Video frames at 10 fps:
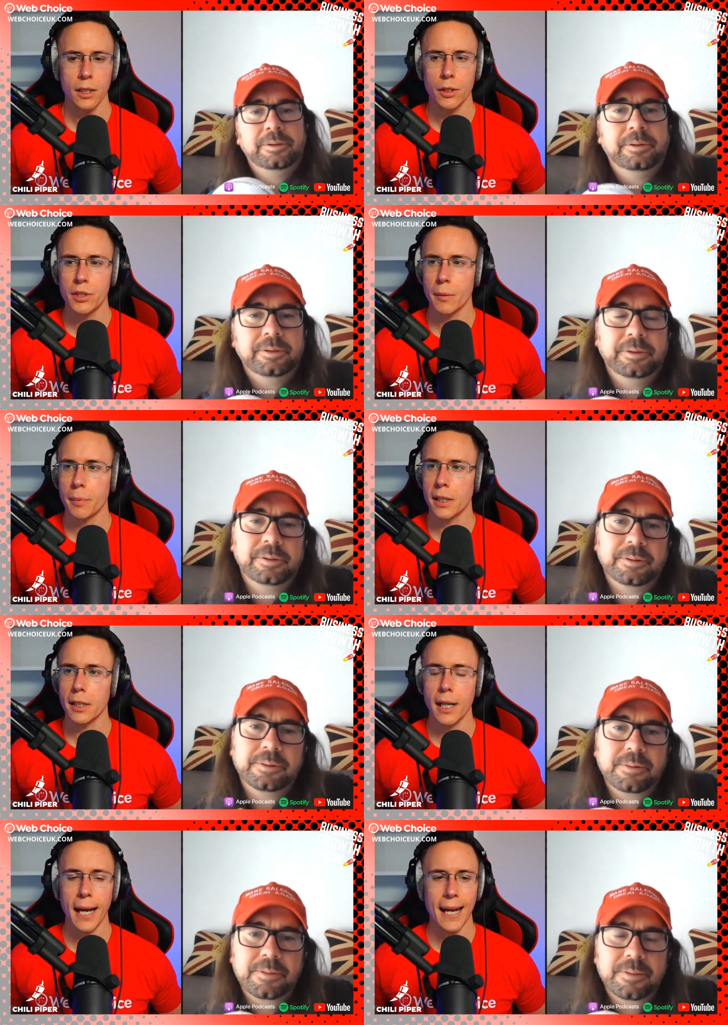Speaker 1: You
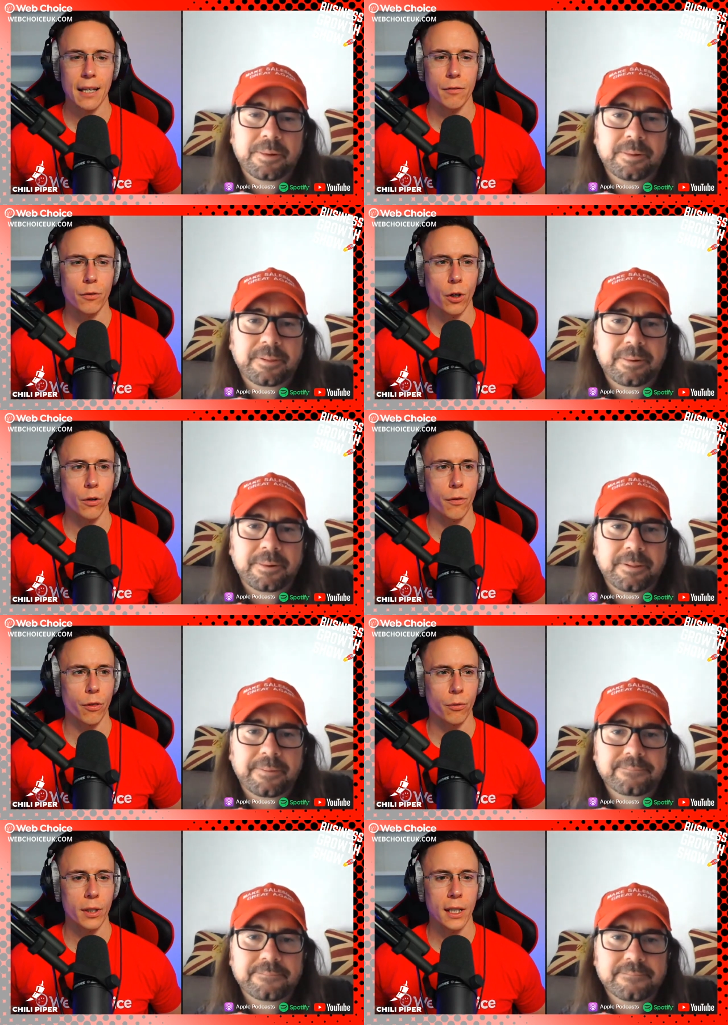typically involve
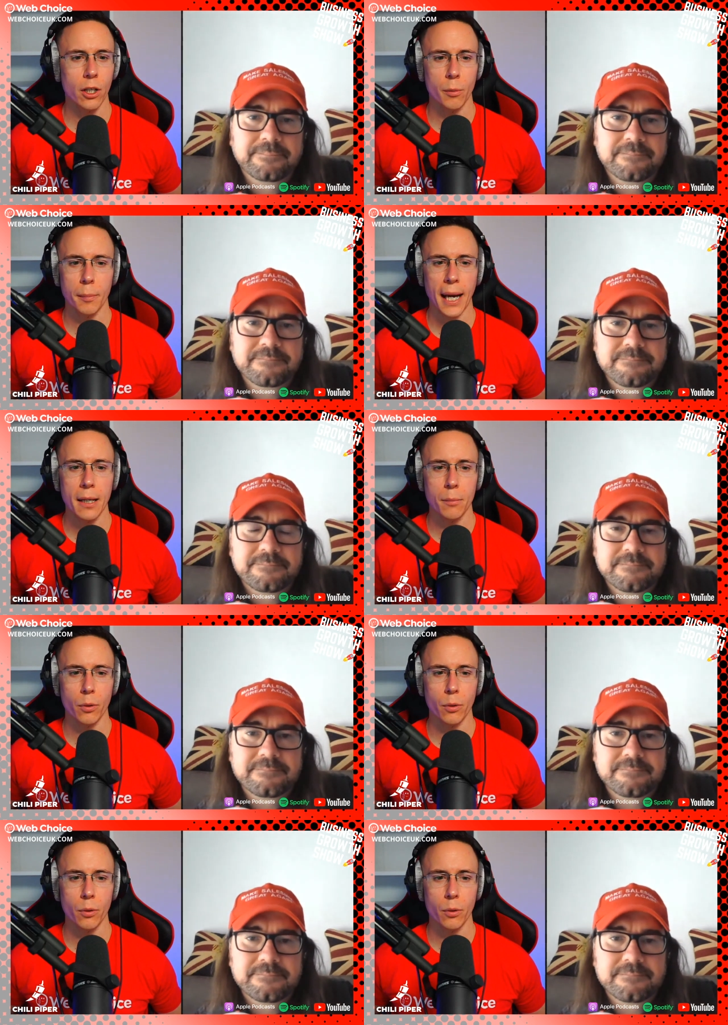three common pain